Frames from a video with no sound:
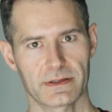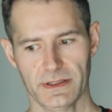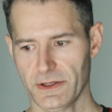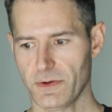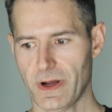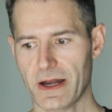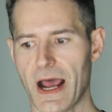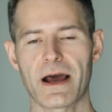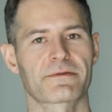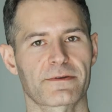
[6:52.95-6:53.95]
an
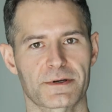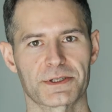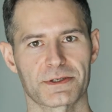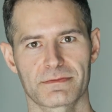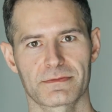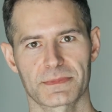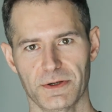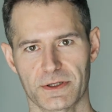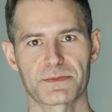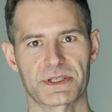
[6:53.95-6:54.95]
adverse
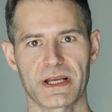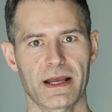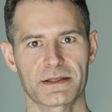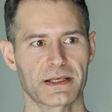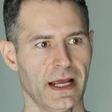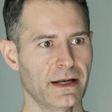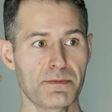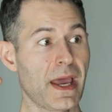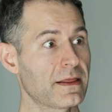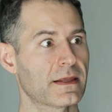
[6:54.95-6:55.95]
circumstance and it
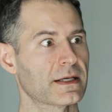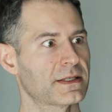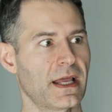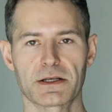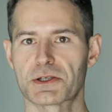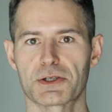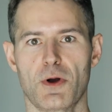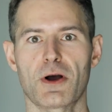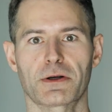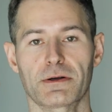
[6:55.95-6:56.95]
made this thing
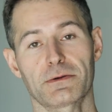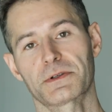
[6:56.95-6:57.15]
stronger,